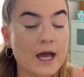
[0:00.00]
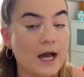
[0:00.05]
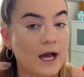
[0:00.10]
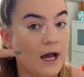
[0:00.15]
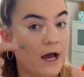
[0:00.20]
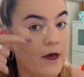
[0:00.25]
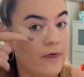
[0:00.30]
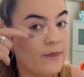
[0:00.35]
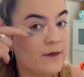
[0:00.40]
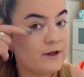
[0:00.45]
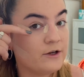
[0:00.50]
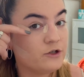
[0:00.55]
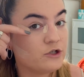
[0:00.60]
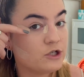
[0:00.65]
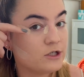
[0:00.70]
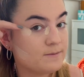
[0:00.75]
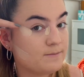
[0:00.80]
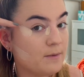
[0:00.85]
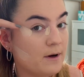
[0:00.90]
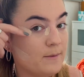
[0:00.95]
and then
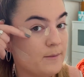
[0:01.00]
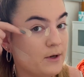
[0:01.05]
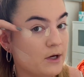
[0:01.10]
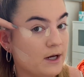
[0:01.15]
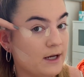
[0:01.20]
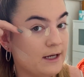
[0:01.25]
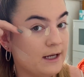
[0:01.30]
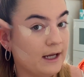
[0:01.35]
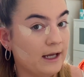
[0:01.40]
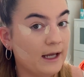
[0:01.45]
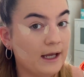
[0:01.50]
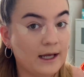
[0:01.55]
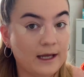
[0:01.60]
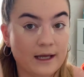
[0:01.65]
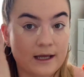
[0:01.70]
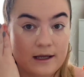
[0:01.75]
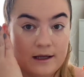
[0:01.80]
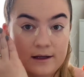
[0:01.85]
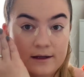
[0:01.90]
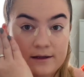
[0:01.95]
just by putting it
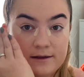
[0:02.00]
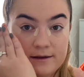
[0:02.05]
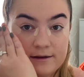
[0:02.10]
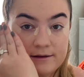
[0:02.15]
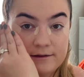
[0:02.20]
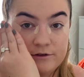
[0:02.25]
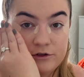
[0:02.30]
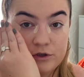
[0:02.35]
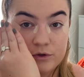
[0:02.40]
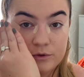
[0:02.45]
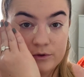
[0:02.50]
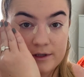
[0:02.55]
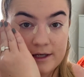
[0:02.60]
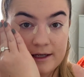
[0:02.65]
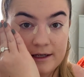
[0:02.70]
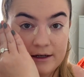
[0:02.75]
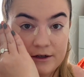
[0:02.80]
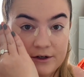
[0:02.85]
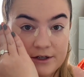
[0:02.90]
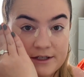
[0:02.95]
here, you're then
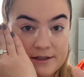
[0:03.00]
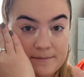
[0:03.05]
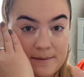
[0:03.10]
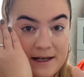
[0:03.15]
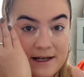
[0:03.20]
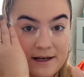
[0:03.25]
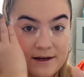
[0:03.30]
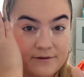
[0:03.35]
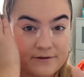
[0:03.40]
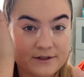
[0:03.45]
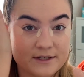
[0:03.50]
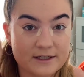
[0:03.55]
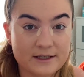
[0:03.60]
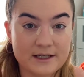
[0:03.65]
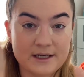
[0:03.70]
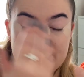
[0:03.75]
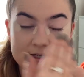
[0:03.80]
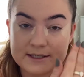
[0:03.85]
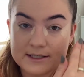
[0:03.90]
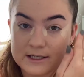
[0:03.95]
going to be lifting
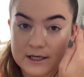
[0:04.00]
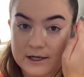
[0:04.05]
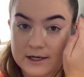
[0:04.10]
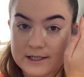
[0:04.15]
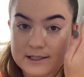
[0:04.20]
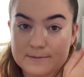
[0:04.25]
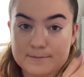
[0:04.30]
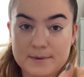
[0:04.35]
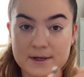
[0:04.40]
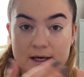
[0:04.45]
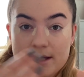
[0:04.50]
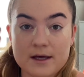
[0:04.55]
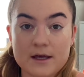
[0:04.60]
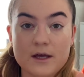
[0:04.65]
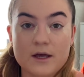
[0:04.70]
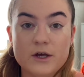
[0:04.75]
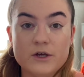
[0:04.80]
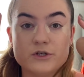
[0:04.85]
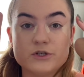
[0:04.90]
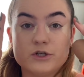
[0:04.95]
these sides a bit,
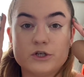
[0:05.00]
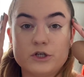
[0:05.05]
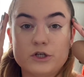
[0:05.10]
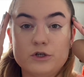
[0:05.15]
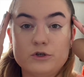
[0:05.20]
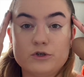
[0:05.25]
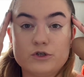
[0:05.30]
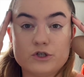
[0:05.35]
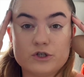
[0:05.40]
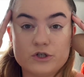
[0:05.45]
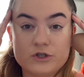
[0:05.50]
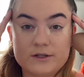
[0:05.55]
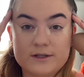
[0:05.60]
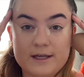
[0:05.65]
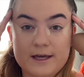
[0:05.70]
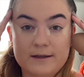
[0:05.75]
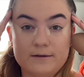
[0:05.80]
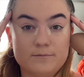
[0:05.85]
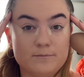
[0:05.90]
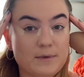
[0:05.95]
so you should
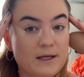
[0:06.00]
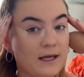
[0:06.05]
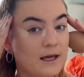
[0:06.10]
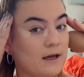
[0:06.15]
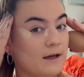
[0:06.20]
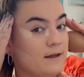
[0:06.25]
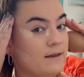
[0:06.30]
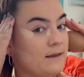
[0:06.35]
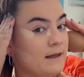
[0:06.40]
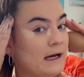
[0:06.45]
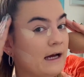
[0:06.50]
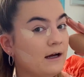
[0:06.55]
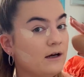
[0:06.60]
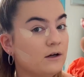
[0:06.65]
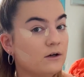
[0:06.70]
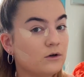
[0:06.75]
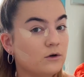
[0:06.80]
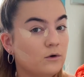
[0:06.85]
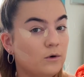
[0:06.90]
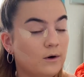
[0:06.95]
then be getting that
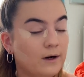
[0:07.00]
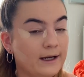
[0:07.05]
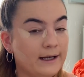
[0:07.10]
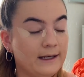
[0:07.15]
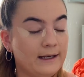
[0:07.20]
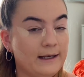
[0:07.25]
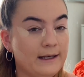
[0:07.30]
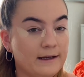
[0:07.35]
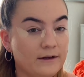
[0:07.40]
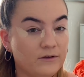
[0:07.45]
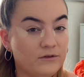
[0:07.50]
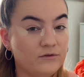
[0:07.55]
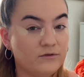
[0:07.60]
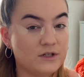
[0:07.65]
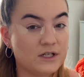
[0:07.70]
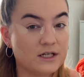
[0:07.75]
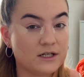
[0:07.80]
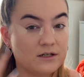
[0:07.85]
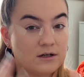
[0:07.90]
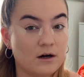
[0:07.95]
quite
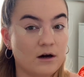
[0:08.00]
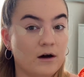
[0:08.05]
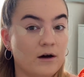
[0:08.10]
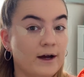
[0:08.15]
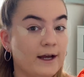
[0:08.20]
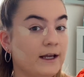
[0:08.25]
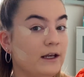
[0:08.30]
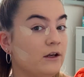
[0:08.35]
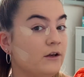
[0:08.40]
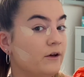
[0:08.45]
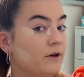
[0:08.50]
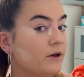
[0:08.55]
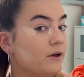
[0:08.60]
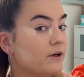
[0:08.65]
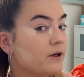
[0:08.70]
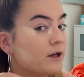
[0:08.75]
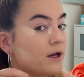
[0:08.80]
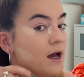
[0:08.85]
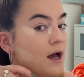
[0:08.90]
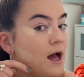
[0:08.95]
lifted eye
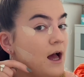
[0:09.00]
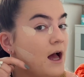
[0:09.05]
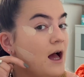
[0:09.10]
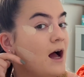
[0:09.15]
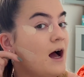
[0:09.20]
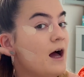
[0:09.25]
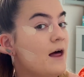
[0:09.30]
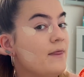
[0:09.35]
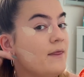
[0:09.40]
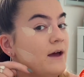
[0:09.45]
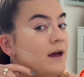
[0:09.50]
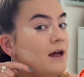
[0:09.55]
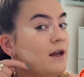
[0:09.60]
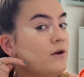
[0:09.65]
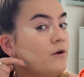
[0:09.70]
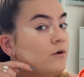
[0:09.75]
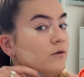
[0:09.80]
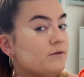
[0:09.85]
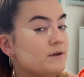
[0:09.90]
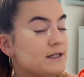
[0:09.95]
look. And then
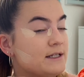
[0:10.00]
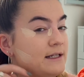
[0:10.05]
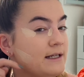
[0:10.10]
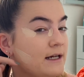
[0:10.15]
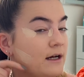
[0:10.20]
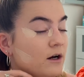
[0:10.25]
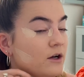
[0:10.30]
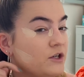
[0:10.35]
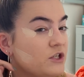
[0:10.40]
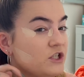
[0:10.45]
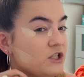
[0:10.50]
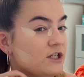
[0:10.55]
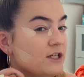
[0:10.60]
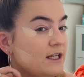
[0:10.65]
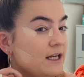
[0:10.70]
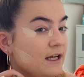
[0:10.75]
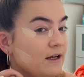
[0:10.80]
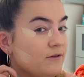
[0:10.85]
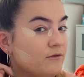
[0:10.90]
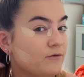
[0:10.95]
obviously
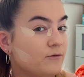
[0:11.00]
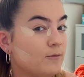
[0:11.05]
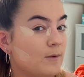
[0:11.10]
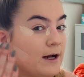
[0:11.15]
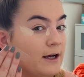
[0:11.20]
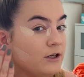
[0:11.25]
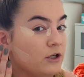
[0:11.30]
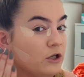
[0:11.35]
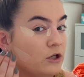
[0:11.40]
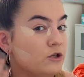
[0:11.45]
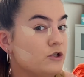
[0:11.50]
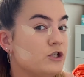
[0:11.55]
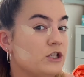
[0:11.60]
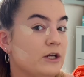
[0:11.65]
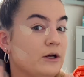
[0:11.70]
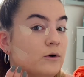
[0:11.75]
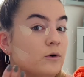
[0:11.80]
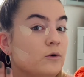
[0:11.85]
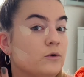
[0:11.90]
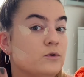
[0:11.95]
underneath where you usually
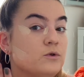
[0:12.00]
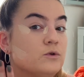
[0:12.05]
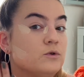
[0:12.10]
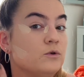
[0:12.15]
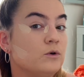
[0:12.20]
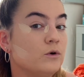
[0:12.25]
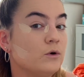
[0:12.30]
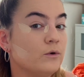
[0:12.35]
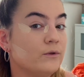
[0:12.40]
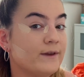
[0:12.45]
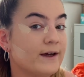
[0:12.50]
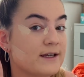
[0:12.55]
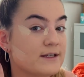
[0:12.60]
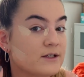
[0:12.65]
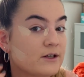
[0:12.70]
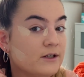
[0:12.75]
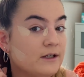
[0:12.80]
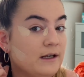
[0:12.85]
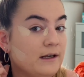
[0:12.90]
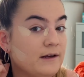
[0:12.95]
contour, that's
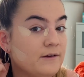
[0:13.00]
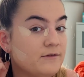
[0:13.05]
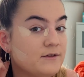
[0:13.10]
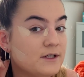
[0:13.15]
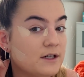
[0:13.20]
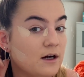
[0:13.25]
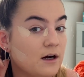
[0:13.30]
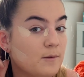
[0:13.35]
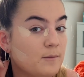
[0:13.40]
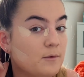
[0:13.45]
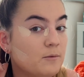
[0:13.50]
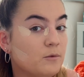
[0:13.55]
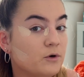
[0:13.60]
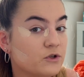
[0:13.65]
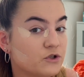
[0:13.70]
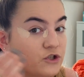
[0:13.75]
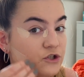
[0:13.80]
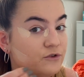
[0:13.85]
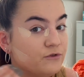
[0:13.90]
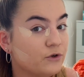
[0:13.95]
going to lift it up, and
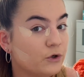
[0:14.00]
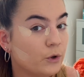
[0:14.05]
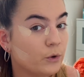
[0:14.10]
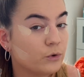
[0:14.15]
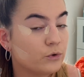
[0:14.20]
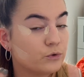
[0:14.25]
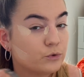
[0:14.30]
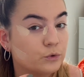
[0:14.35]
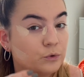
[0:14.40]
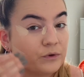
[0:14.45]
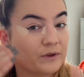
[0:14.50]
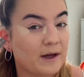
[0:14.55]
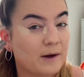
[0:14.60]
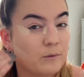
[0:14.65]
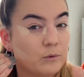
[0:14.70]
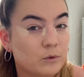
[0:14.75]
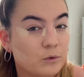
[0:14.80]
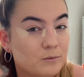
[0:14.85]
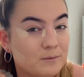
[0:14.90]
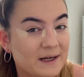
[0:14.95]
once you've contoured, that will
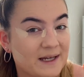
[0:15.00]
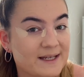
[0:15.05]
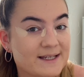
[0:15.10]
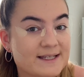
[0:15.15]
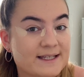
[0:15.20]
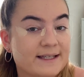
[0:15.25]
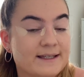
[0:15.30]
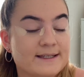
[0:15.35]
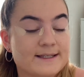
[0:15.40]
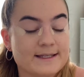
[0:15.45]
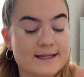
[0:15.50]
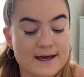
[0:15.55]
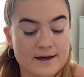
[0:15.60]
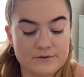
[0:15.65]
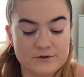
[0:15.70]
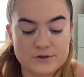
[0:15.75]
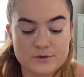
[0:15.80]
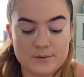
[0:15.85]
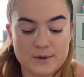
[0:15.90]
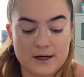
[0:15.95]
all make sense there
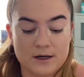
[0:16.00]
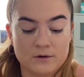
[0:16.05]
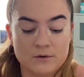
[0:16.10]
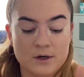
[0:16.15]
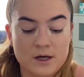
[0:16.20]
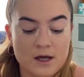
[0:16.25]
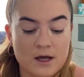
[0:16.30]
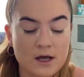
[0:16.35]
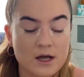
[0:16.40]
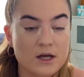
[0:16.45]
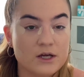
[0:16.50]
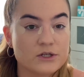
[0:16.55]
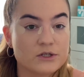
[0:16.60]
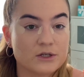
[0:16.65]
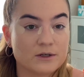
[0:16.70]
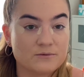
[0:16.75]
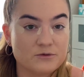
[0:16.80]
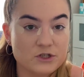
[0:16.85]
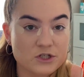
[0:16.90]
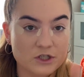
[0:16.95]
as well. So
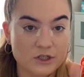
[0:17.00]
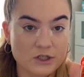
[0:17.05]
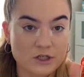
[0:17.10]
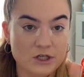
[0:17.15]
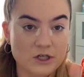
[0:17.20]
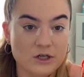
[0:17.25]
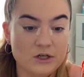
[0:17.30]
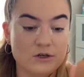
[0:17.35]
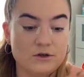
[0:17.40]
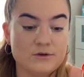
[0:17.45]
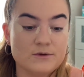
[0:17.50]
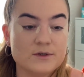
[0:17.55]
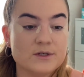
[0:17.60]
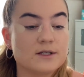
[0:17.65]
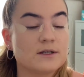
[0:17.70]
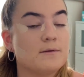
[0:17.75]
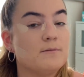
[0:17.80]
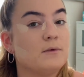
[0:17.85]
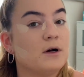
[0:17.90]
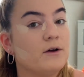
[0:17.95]
I'm just going to use
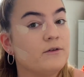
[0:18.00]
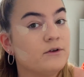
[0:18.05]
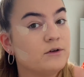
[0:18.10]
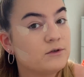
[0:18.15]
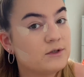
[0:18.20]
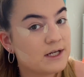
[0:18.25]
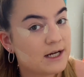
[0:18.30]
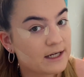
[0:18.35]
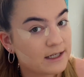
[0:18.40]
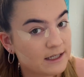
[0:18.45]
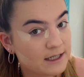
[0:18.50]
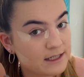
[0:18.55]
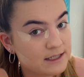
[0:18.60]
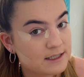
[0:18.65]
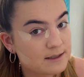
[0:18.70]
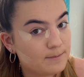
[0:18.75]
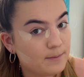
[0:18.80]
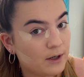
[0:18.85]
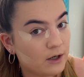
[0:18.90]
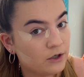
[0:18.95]
my Real Technique
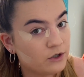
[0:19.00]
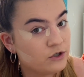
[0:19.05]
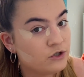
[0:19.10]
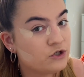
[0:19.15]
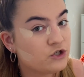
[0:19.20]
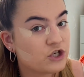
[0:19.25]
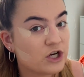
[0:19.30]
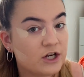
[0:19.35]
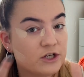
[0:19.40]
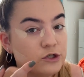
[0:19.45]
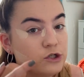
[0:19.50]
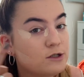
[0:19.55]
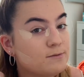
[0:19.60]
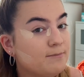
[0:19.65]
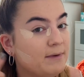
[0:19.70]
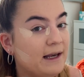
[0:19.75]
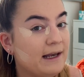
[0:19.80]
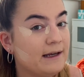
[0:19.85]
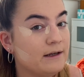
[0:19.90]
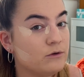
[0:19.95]
sponge and just
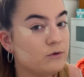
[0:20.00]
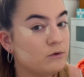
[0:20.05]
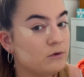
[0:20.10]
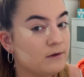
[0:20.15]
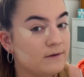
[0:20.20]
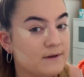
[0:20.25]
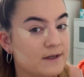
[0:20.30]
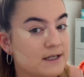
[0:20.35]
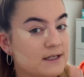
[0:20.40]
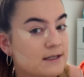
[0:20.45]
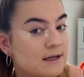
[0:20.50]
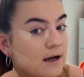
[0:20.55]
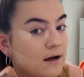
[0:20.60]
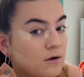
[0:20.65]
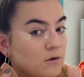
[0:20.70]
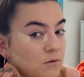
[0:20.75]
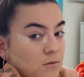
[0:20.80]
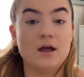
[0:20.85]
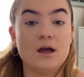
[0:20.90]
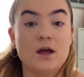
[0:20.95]
blend all of this out.